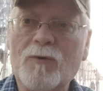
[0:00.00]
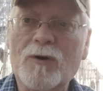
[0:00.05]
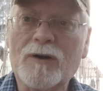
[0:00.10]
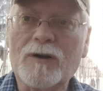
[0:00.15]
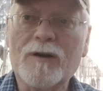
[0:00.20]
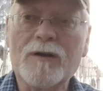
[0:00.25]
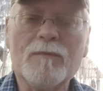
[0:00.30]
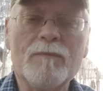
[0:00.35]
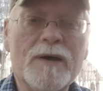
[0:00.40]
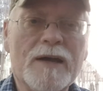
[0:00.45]
we're
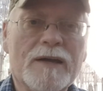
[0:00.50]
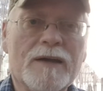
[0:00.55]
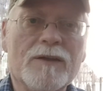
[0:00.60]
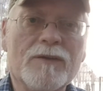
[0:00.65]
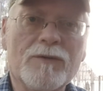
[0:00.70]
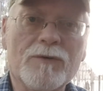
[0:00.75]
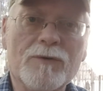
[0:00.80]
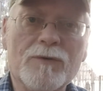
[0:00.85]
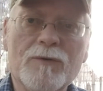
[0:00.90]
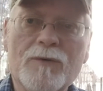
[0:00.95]
going to make
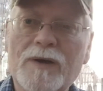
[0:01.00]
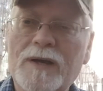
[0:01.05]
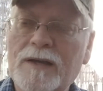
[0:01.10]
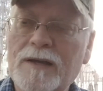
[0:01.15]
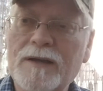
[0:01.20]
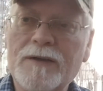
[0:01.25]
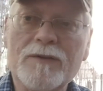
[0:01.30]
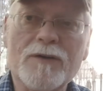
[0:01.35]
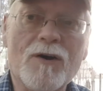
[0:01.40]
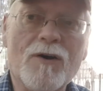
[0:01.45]
it through
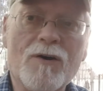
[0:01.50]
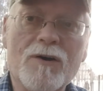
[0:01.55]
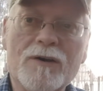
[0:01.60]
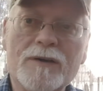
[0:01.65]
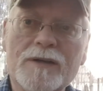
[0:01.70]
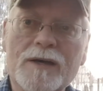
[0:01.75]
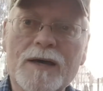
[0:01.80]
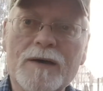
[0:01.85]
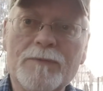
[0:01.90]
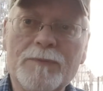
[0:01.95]
any of the
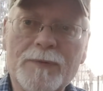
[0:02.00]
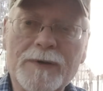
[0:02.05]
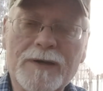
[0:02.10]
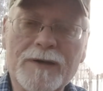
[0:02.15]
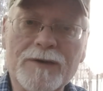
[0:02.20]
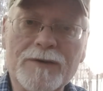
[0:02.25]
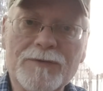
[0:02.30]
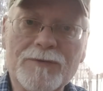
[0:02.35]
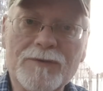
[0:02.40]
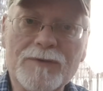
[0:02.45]
hard times
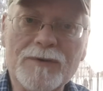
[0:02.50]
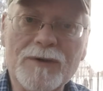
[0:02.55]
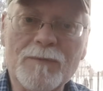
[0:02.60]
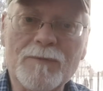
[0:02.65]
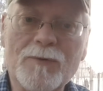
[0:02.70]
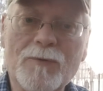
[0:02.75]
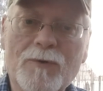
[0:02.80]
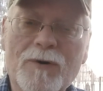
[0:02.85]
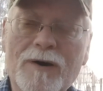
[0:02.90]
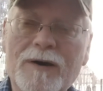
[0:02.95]
because,
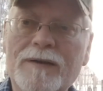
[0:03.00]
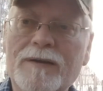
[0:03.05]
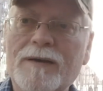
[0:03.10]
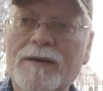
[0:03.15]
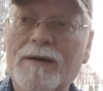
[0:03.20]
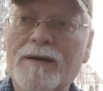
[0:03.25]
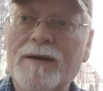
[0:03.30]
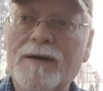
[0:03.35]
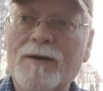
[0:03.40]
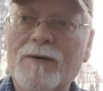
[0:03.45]
number one,
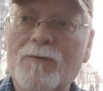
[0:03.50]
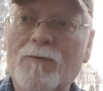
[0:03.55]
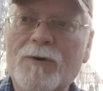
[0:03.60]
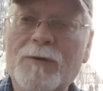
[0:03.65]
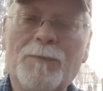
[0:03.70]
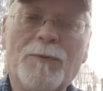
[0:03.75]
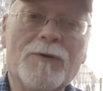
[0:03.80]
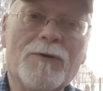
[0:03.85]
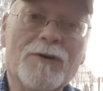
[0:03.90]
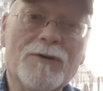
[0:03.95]

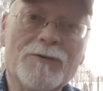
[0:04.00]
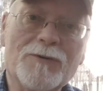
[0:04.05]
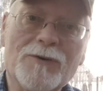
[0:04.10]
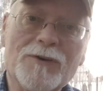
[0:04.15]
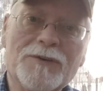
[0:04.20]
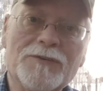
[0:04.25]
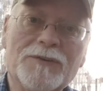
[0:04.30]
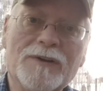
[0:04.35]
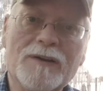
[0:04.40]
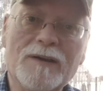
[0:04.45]
we put our
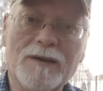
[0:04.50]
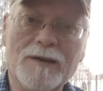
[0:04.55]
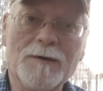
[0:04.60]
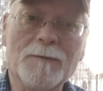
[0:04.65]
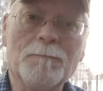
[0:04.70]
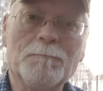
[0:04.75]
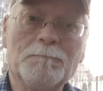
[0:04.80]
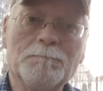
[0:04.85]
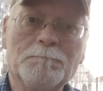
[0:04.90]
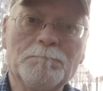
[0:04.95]
trust in
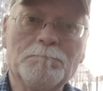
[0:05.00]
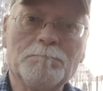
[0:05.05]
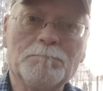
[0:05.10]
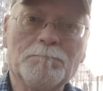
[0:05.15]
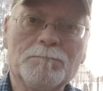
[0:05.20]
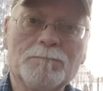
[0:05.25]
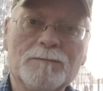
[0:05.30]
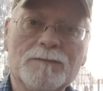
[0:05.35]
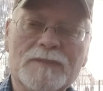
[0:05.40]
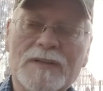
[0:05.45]
him,
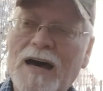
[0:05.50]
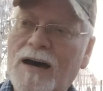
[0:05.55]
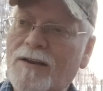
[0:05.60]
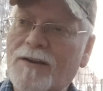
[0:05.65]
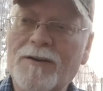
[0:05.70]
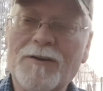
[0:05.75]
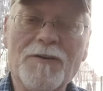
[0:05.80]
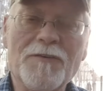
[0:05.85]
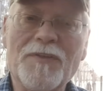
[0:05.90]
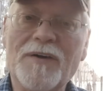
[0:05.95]
not
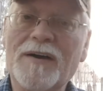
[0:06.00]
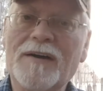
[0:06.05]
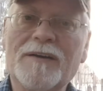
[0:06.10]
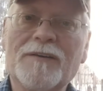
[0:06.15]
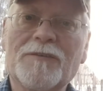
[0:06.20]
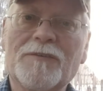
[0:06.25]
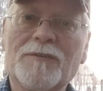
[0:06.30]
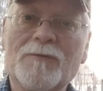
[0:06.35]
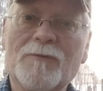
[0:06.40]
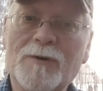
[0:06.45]
in our
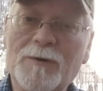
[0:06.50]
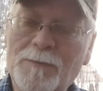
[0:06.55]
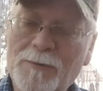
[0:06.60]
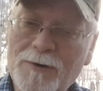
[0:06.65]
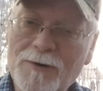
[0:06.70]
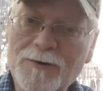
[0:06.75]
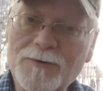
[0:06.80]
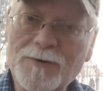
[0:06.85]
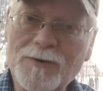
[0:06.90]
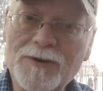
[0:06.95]
things. We
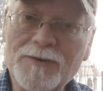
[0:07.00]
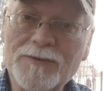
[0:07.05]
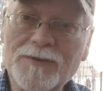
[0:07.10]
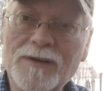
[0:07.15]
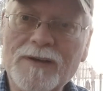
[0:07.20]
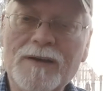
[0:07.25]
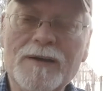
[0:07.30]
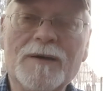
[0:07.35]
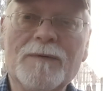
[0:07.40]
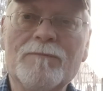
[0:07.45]
put our trust
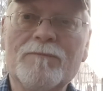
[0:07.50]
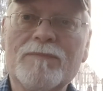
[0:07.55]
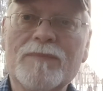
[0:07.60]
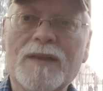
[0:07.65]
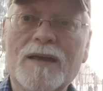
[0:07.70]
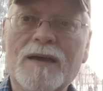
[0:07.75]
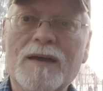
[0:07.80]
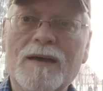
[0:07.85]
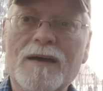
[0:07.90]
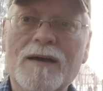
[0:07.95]
in him,
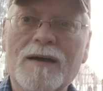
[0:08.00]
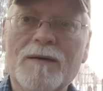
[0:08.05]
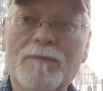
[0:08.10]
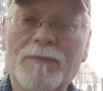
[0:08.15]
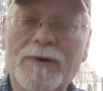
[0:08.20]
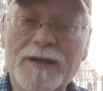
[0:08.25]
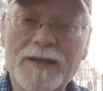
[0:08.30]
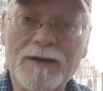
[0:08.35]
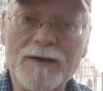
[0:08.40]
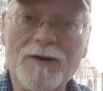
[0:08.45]

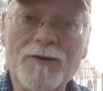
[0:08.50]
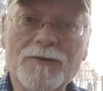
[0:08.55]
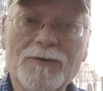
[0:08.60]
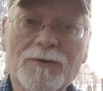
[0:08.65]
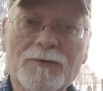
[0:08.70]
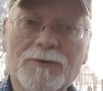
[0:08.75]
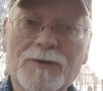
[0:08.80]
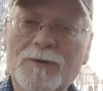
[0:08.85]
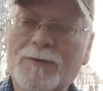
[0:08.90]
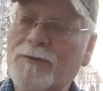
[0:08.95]
but he
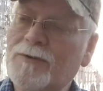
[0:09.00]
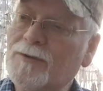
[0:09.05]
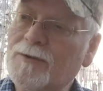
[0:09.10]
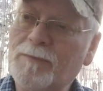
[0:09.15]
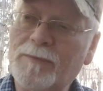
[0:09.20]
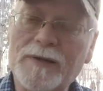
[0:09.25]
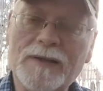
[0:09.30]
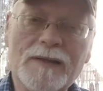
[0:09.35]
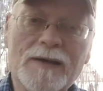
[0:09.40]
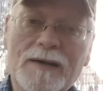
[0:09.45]
also told us
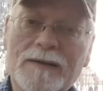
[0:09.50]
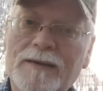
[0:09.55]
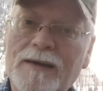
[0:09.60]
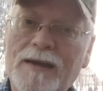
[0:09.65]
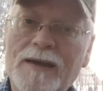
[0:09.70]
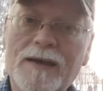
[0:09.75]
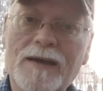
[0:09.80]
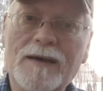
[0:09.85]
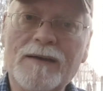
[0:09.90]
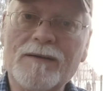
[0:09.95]
to be like
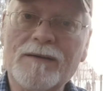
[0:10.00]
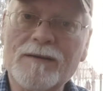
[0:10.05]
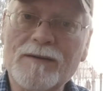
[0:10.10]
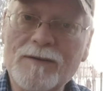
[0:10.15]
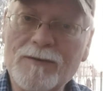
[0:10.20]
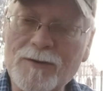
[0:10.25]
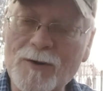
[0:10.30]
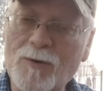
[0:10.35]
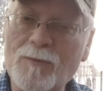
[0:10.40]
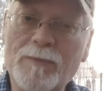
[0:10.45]
the ant.
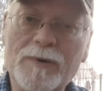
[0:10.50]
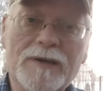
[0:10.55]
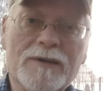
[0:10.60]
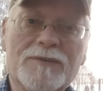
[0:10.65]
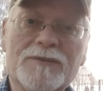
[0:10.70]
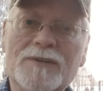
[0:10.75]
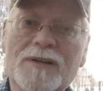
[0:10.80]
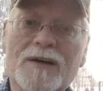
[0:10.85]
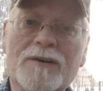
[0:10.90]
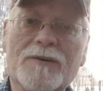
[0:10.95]
Don't be a
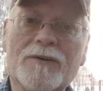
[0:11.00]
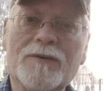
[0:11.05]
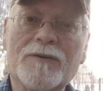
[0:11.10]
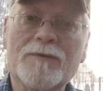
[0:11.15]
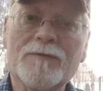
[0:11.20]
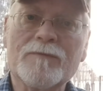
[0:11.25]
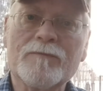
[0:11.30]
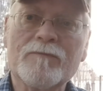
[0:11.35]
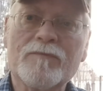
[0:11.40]
sluggard.